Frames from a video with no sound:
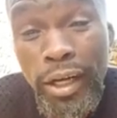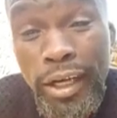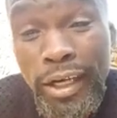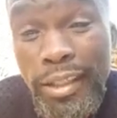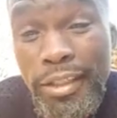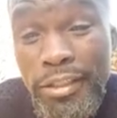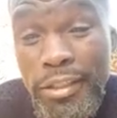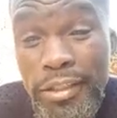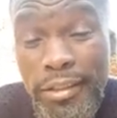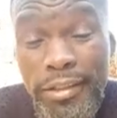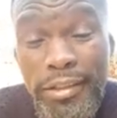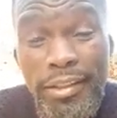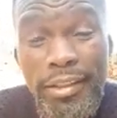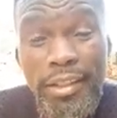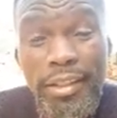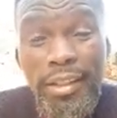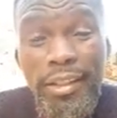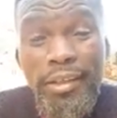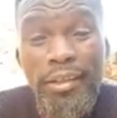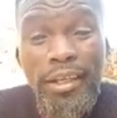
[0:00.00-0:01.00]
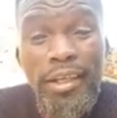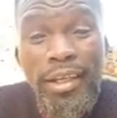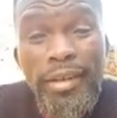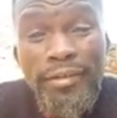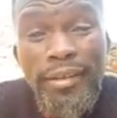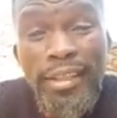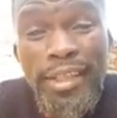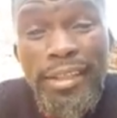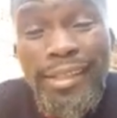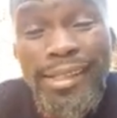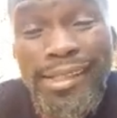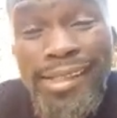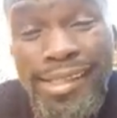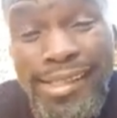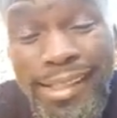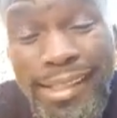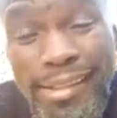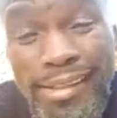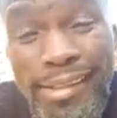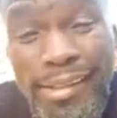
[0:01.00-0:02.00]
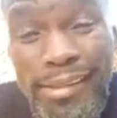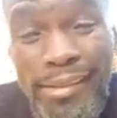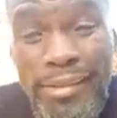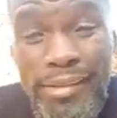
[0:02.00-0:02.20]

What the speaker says: region. You're given a district